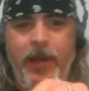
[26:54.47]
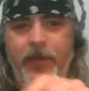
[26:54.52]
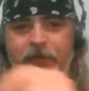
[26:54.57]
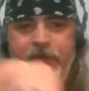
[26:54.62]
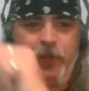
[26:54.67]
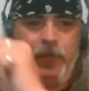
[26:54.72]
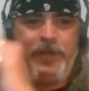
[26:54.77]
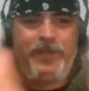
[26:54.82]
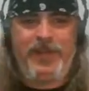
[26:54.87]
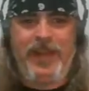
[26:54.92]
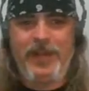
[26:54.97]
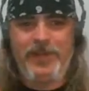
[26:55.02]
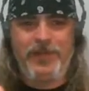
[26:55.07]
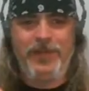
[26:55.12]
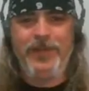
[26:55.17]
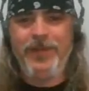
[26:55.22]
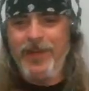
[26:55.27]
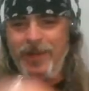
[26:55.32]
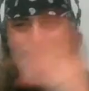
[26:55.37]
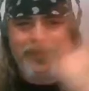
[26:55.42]
We'll have to
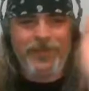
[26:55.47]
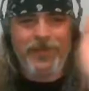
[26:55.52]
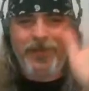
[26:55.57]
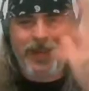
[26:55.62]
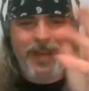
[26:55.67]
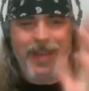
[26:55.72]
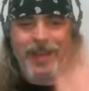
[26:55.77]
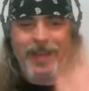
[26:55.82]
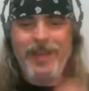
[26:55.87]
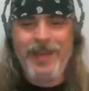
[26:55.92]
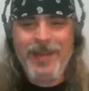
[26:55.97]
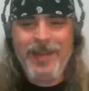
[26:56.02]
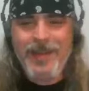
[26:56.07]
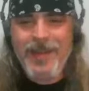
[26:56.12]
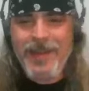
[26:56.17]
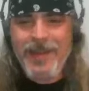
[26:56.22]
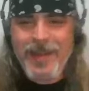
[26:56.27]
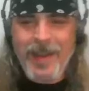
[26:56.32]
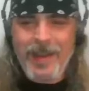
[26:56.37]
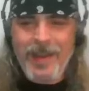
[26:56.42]
reschedule. No, it's okay.
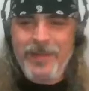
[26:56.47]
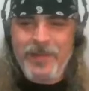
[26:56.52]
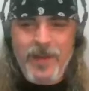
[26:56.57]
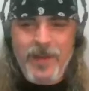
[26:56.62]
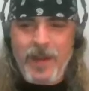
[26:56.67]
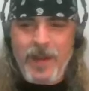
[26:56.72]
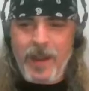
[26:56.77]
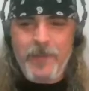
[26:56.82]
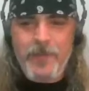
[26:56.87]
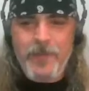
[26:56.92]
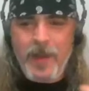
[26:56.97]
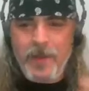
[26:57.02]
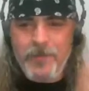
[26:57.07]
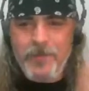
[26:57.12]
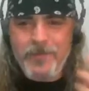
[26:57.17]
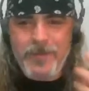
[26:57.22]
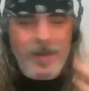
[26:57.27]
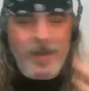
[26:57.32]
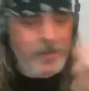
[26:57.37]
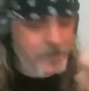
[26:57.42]
It's not.
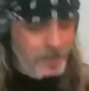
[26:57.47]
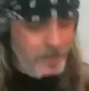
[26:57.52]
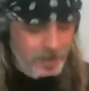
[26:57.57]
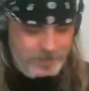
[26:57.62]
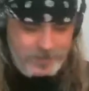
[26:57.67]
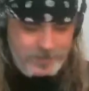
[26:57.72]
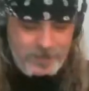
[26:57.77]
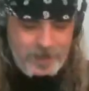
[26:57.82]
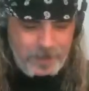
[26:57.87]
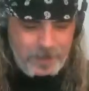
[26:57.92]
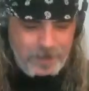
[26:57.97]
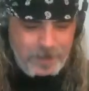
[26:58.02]
I'm not.